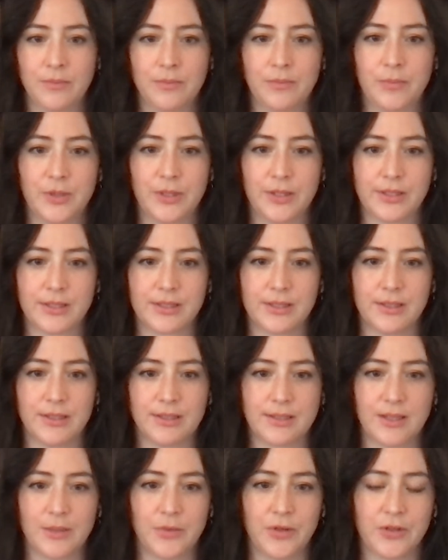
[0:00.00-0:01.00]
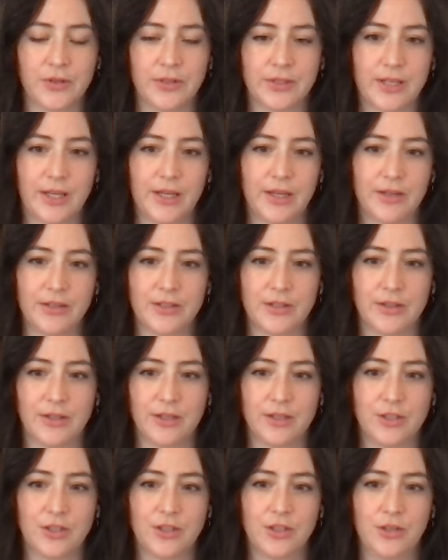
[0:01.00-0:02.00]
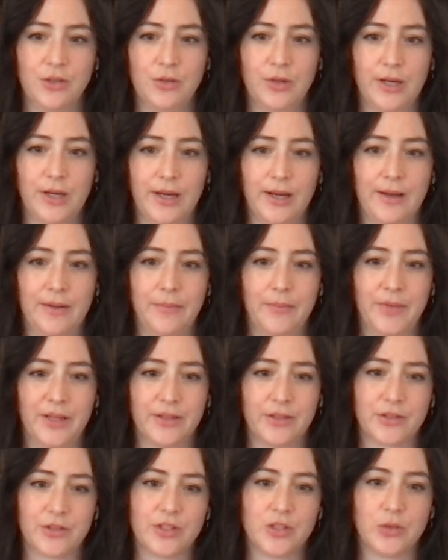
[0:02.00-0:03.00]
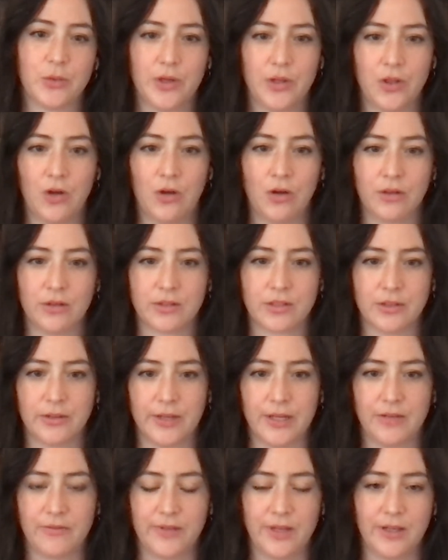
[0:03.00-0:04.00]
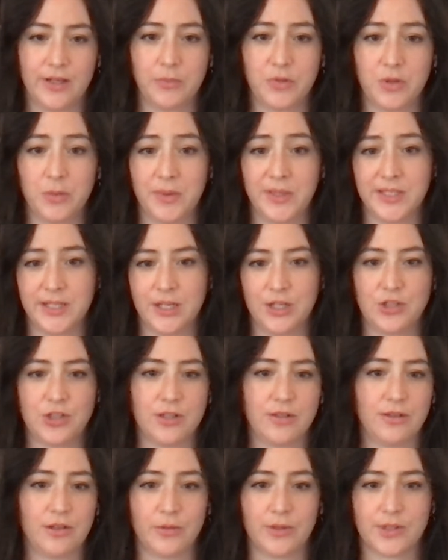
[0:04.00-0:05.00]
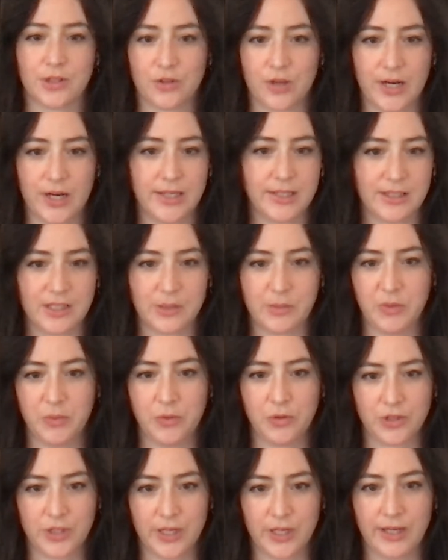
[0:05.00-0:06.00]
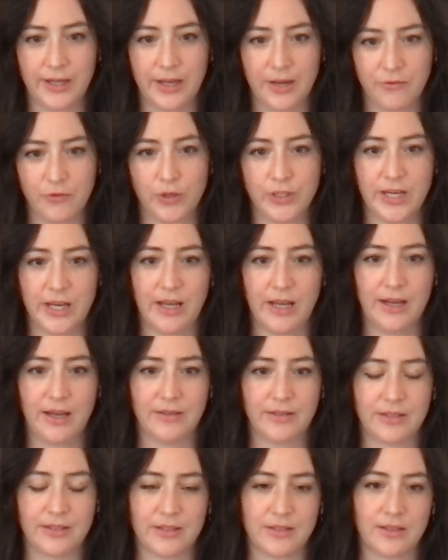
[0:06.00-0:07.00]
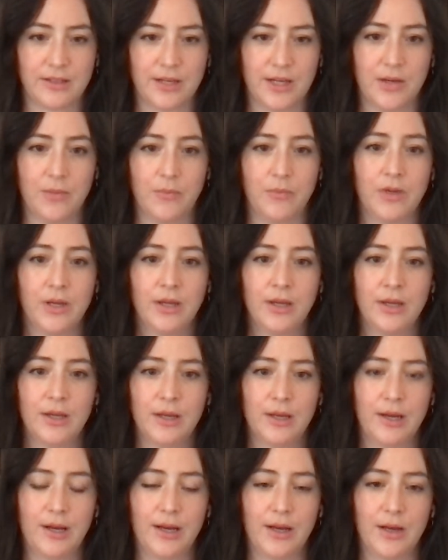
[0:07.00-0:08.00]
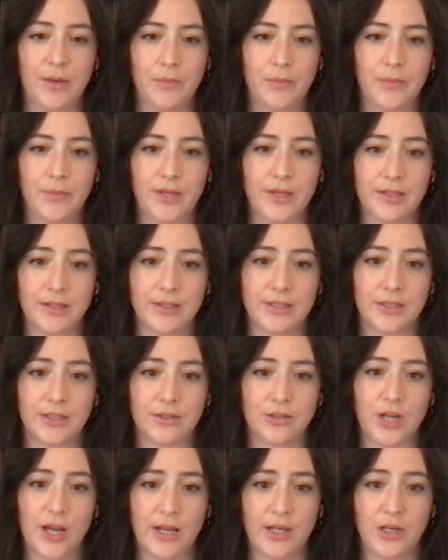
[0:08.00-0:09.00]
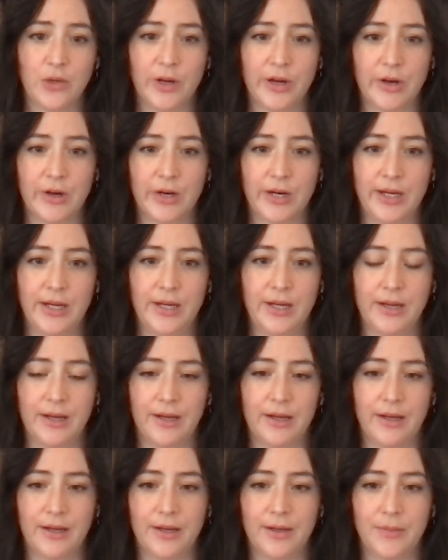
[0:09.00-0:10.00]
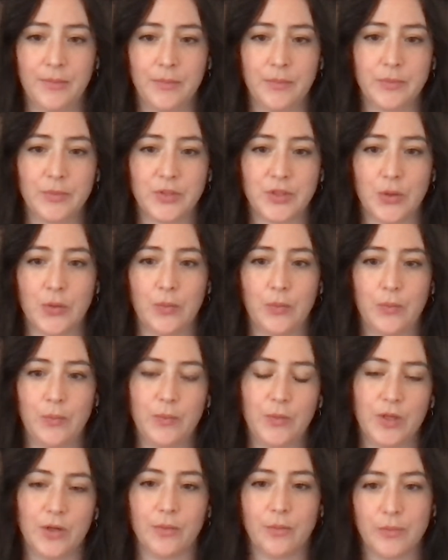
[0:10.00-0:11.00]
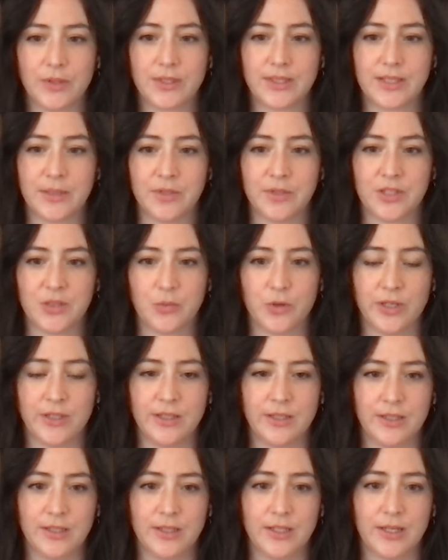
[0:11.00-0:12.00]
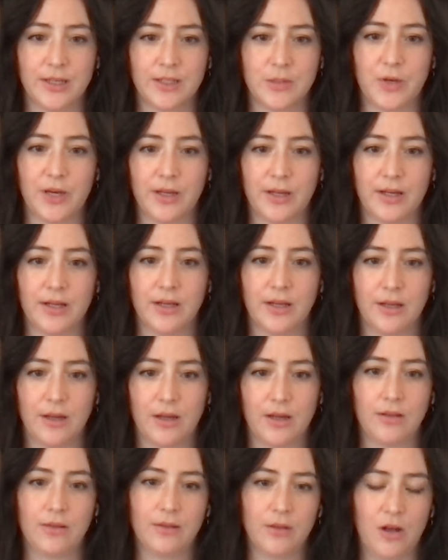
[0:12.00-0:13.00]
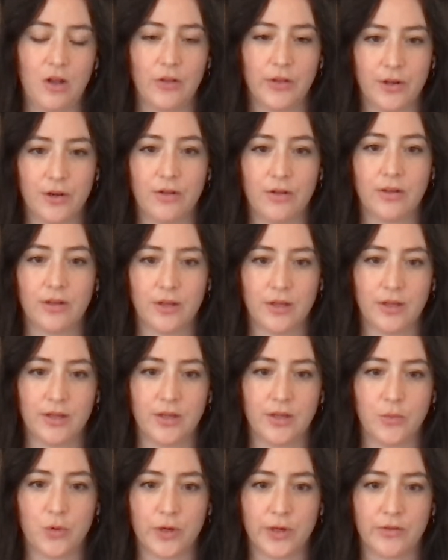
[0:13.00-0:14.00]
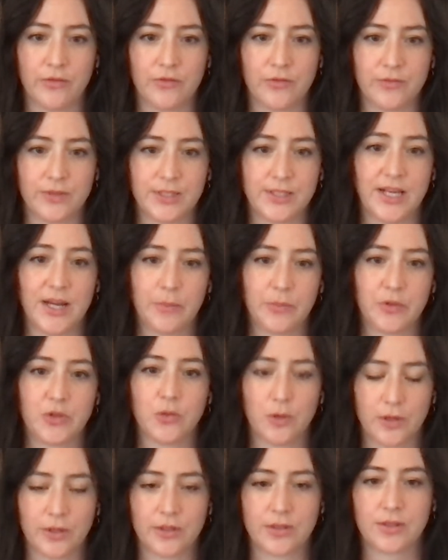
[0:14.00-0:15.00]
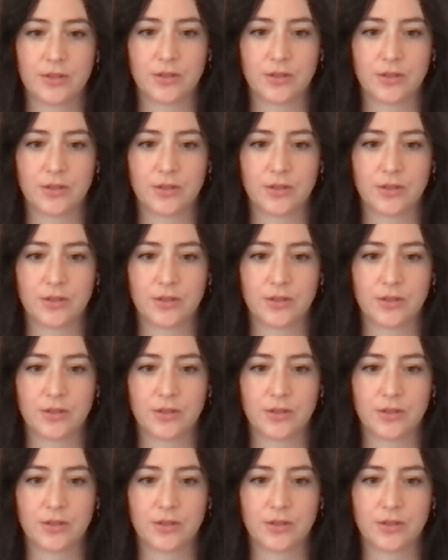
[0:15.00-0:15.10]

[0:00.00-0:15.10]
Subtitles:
put its thumb on the scales on the issue. And there's also a long delay in implementation. It's a crisis. People are dying every day, and this doesn't come in until January. So, some disappointing details, but all in all, an important step towards